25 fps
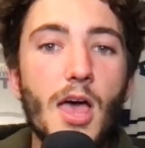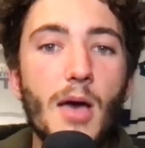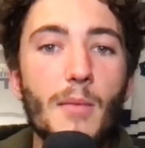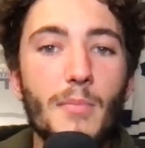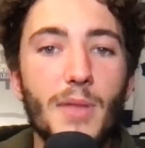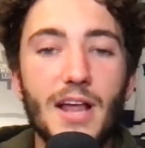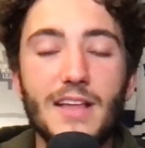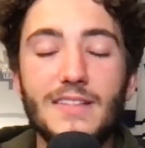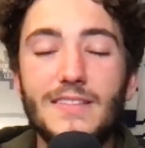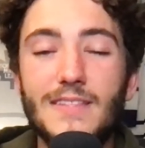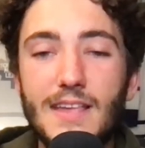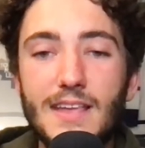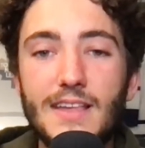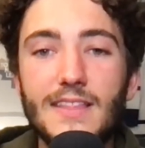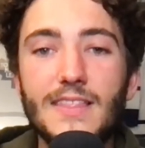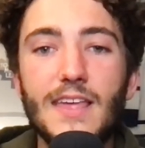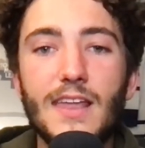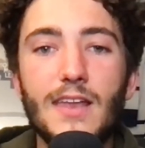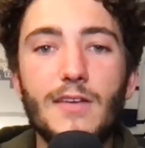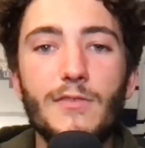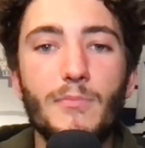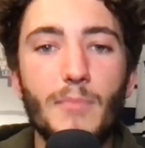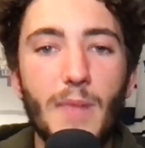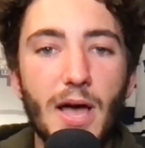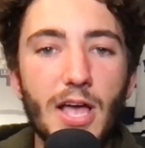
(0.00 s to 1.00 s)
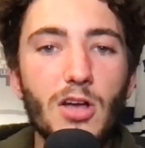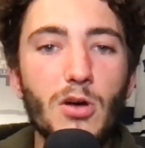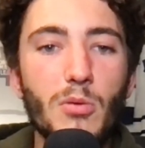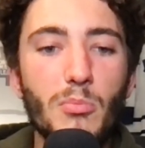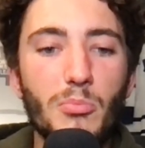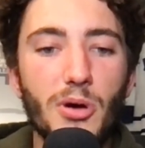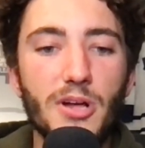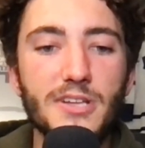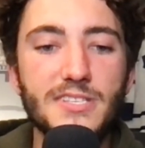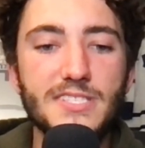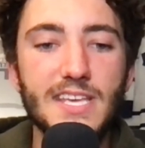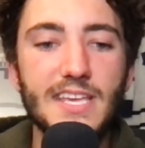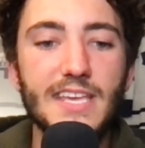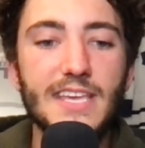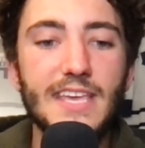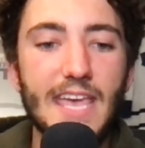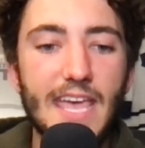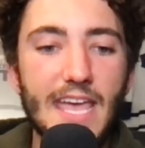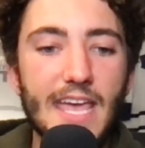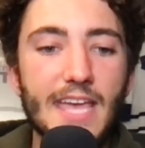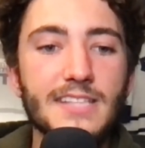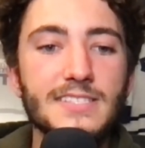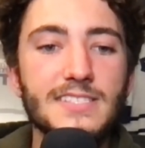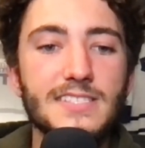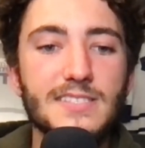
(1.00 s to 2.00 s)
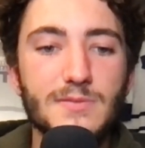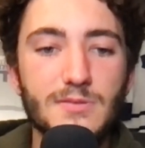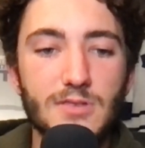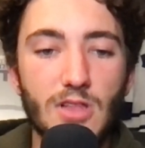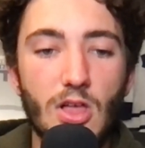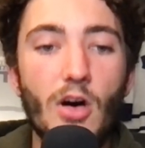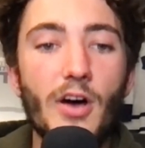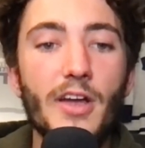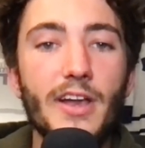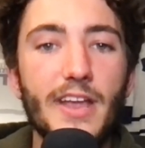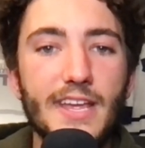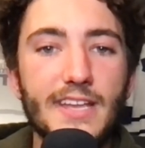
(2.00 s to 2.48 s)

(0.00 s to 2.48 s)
But I think that if Michael Bunting can slot